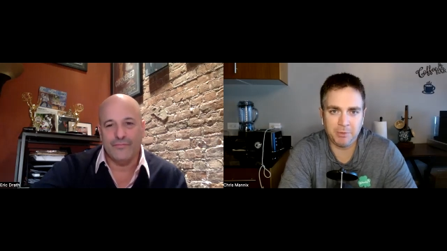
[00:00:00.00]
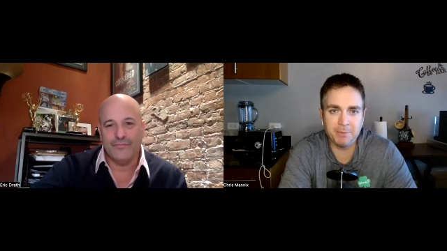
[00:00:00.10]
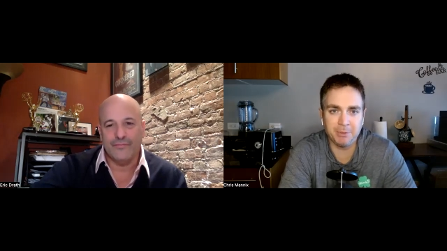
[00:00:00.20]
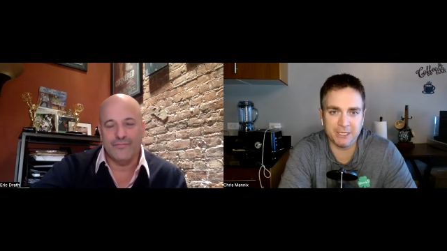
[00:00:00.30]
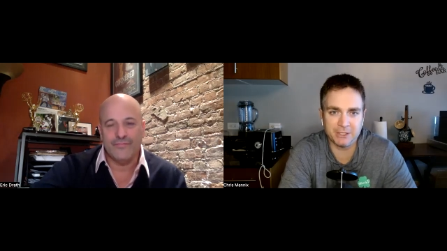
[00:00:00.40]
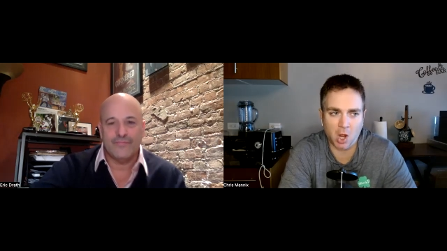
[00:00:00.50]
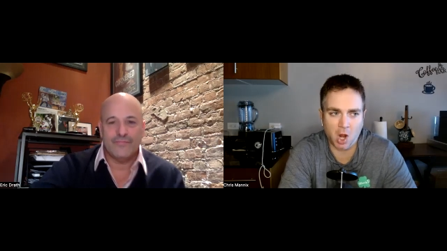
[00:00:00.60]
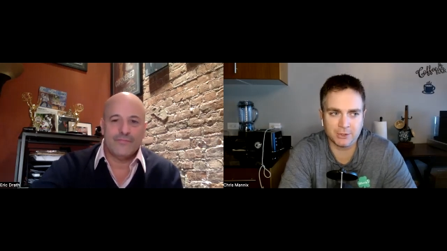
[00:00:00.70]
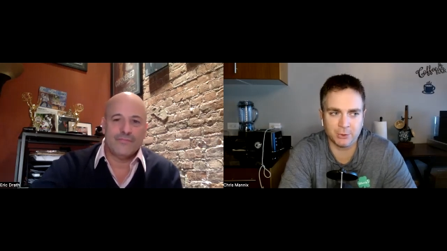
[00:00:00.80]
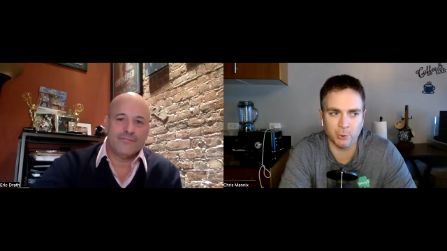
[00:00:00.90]
Speaker 1: people he
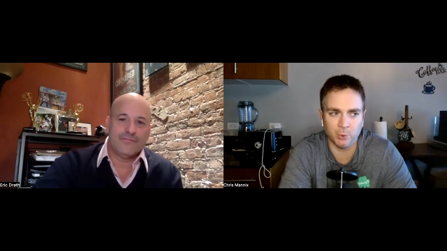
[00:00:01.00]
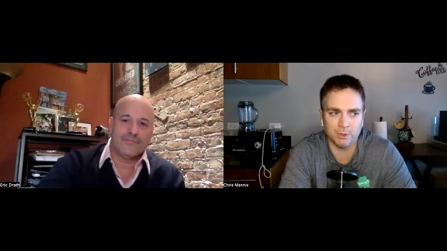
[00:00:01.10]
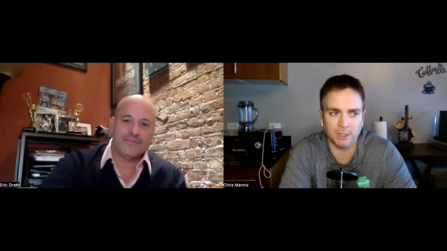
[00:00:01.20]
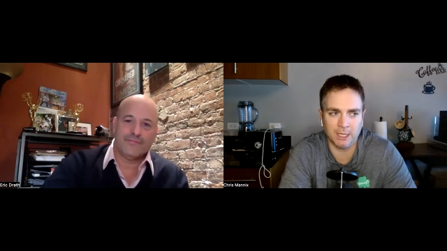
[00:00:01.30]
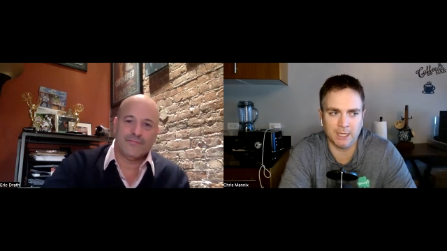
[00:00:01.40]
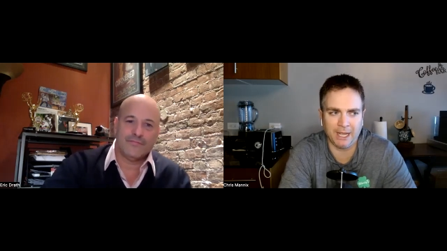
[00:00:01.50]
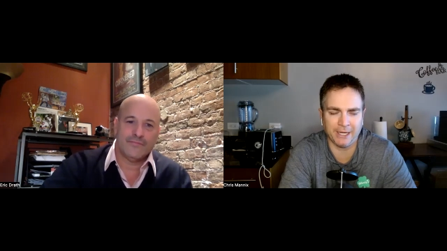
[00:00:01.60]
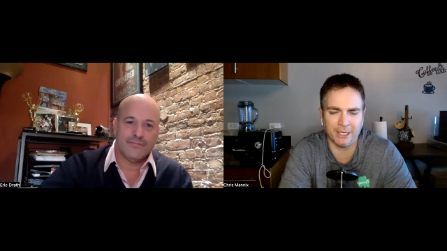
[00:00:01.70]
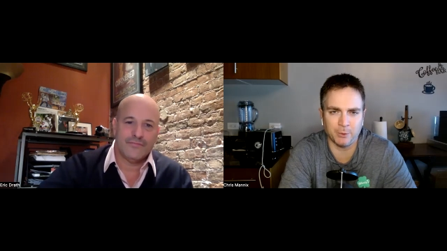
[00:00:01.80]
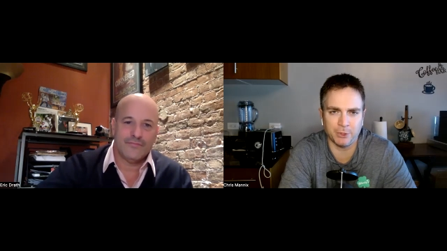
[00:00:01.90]
talked to,
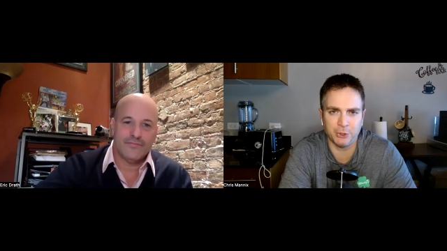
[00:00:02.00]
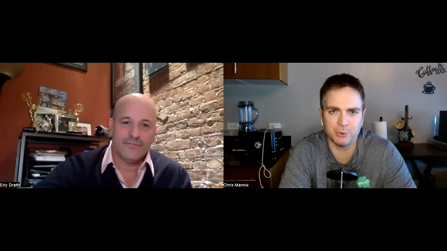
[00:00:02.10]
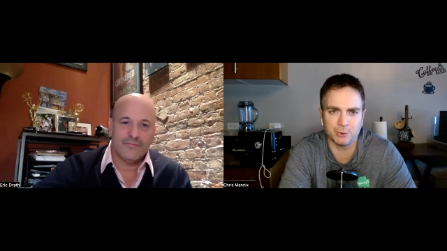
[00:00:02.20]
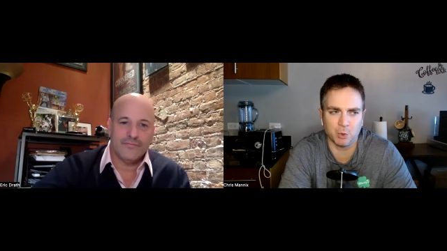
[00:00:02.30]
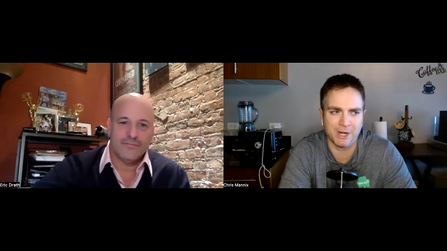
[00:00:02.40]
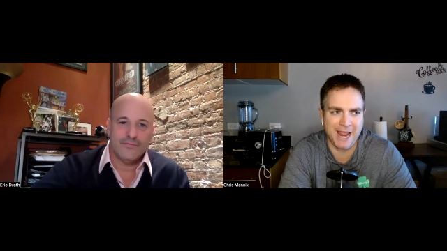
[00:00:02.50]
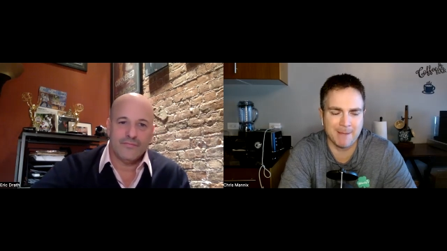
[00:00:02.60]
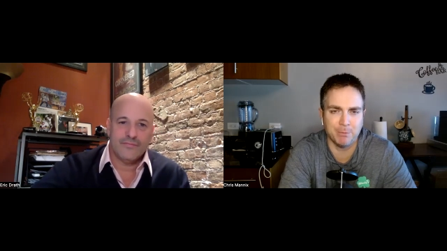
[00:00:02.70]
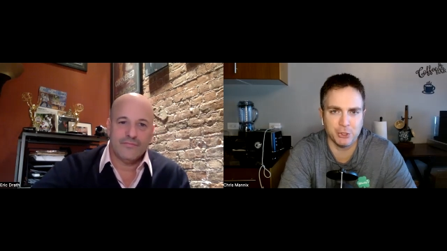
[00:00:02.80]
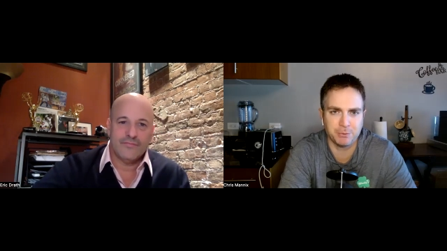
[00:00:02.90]
I, I don't want to use the word
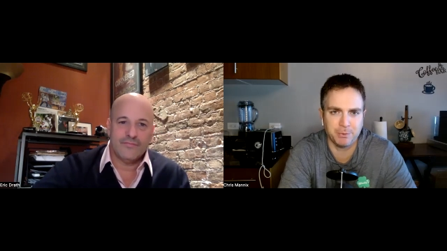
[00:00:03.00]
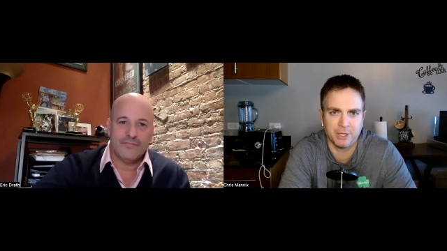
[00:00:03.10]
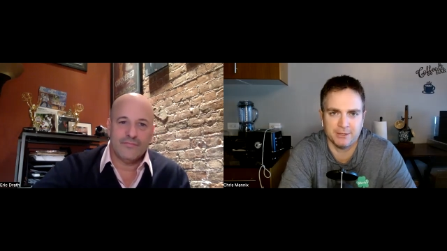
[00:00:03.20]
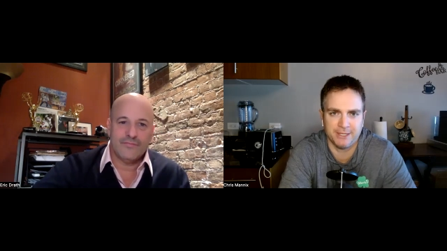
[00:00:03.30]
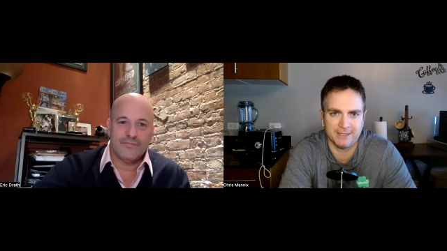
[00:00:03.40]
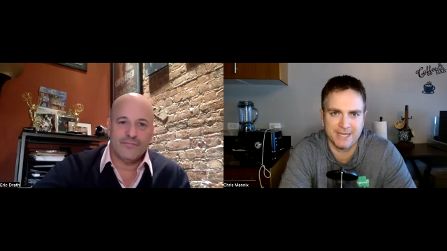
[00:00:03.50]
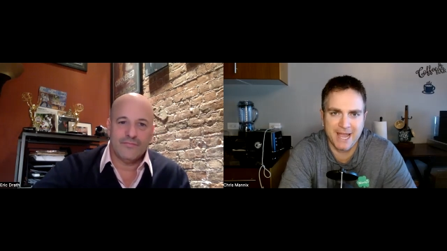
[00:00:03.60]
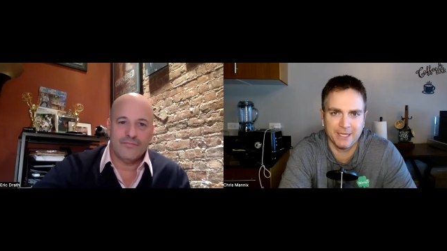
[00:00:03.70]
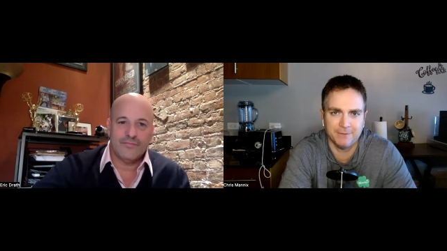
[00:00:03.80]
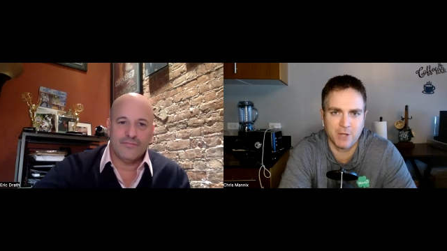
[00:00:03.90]
ambush because it has a
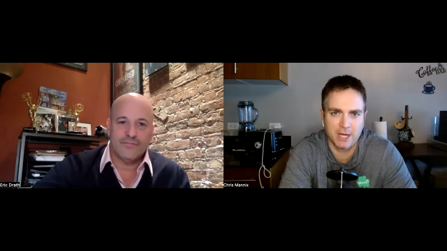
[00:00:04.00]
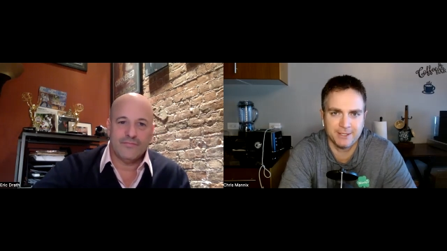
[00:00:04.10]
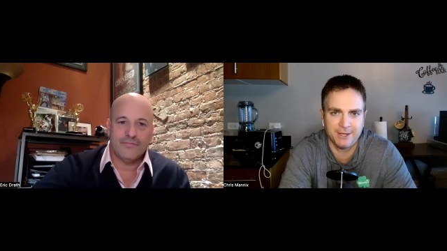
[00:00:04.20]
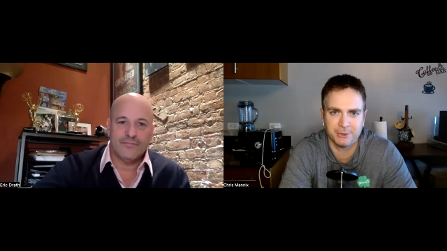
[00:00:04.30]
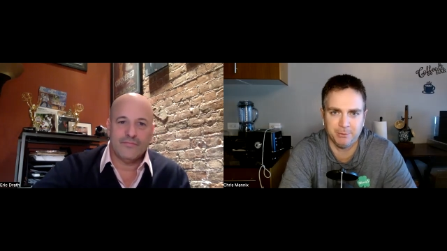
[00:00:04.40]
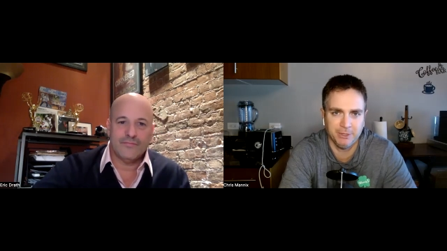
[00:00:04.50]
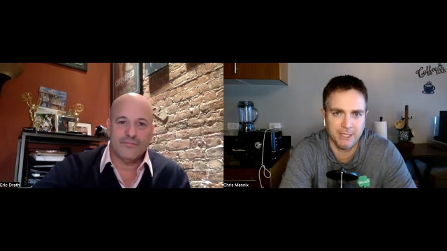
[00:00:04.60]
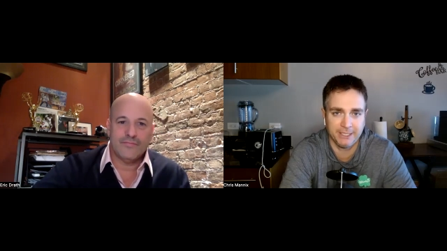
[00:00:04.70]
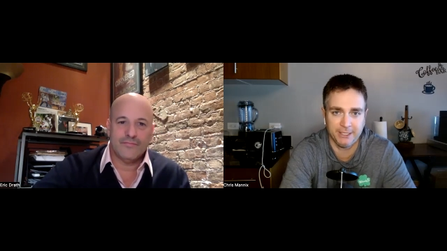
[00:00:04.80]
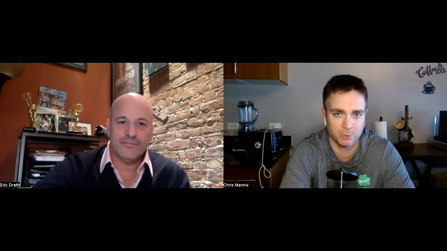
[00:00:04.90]
negative connotation, but
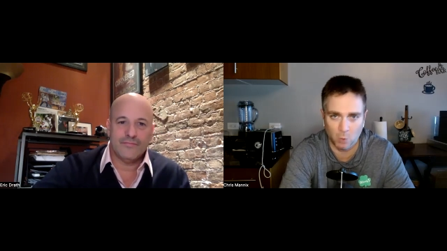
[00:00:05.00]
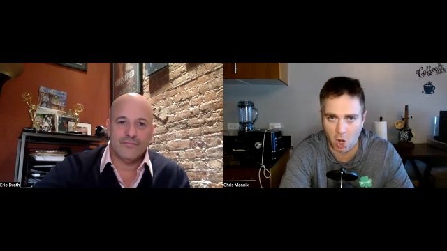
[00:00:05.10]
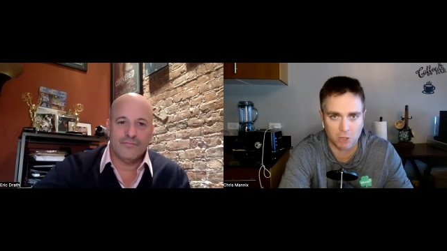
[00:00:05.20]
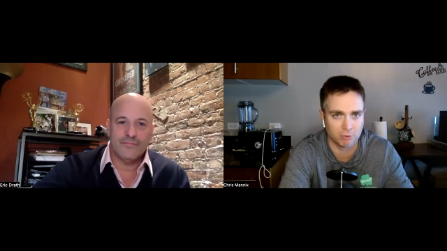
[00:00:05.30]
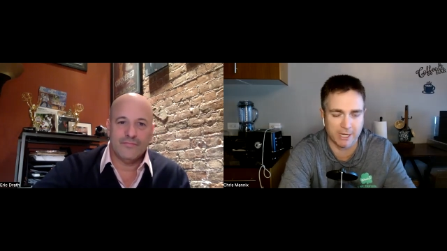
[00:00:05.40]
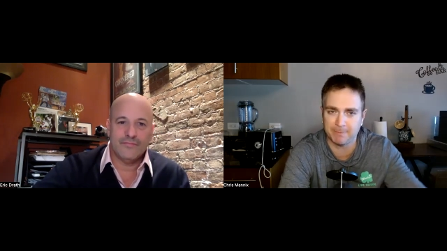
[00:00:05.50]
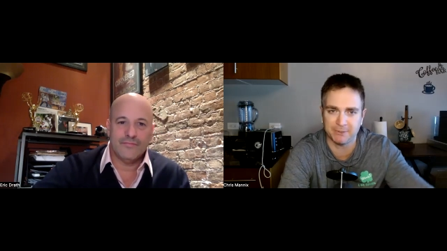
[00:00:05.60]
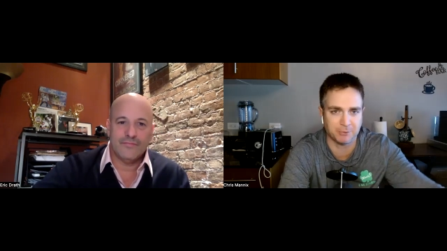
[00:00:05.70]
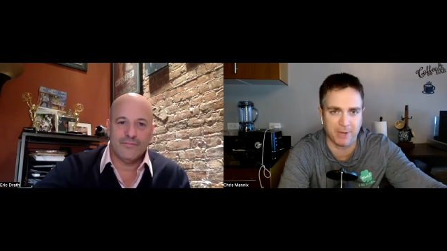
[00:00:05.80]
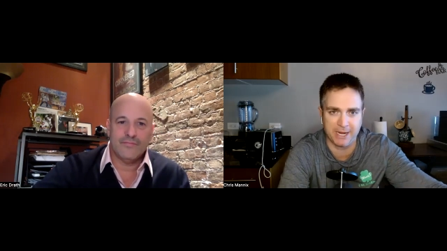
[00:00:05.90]
like he just walked right up
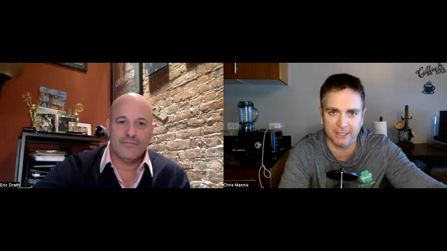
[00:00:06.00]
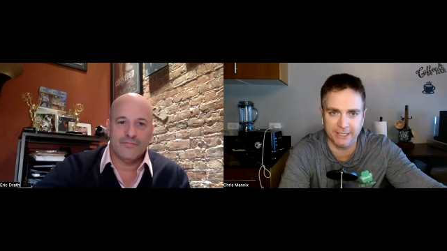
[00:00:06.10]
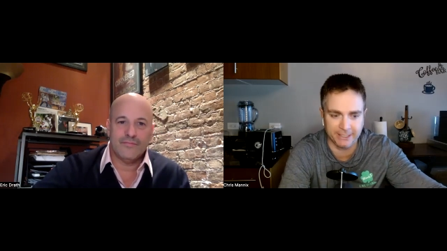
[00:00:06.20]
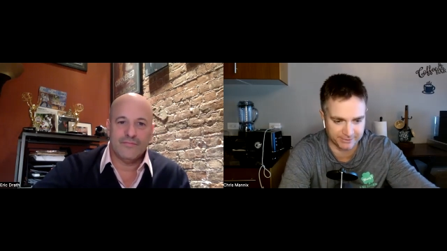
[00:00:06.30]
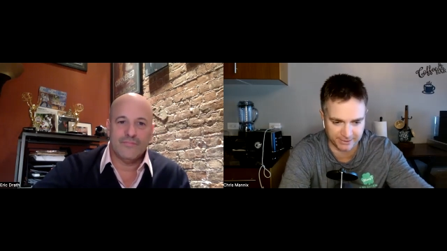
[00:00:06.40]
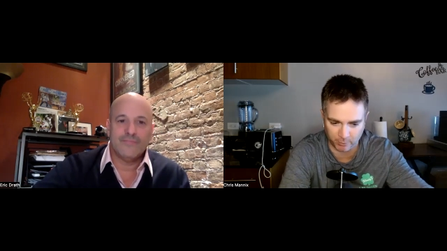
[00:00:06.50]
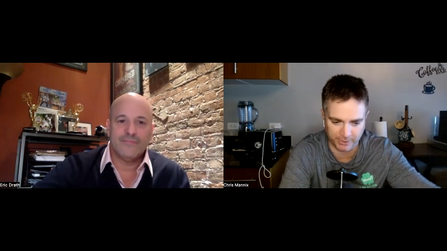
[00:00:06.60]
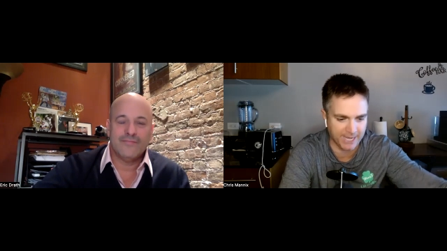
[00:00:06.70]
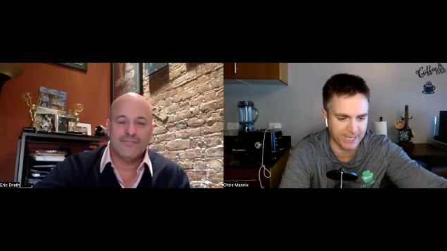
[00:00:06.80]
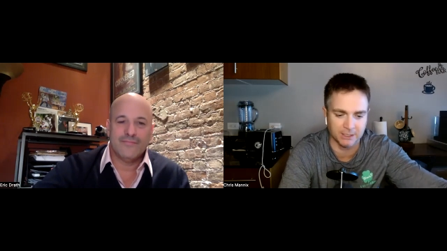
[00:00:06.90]
to Spike Lee and said,
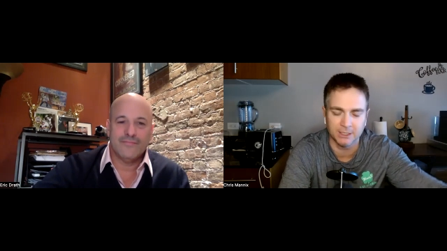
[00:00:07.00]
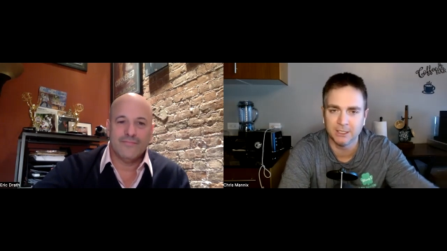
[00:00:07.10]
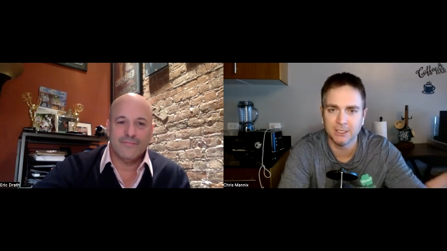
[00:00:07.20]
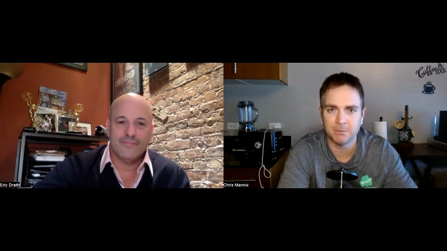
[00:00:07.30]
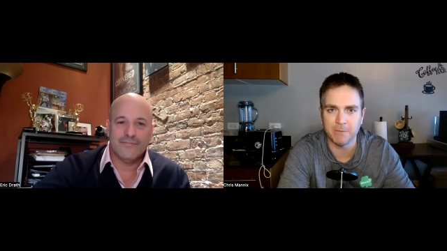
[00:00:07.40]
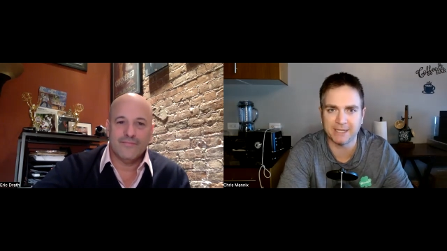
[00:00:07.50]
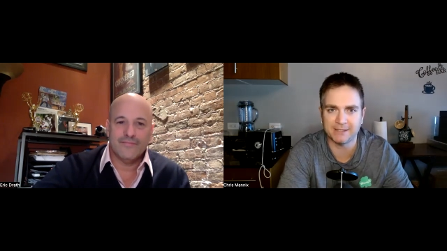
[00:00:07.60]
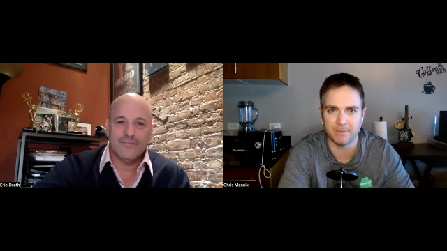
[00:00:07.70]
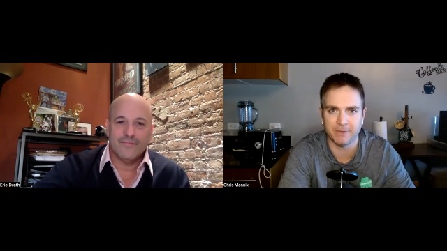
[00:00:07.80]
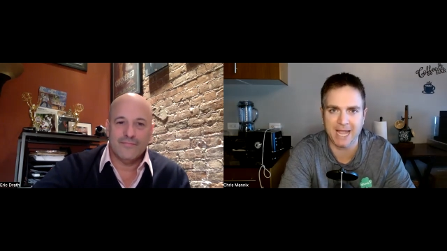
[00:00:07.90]
We gotta make
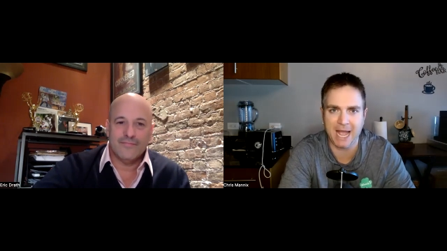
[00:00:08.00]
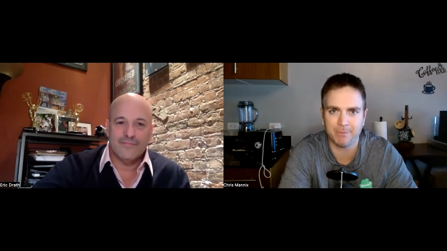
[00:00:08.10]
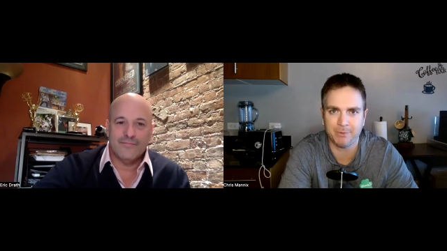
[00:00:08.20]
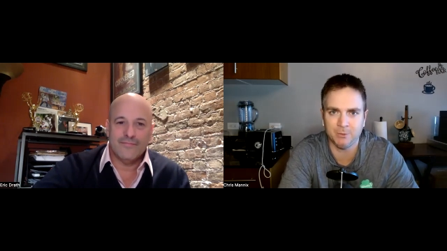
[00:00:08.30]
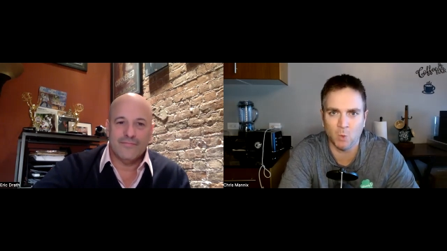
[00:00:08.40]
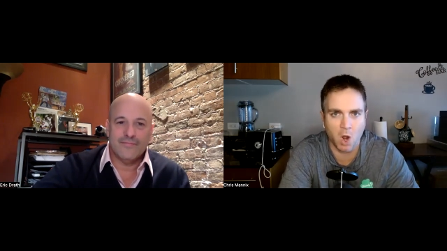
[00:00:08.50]
something happen.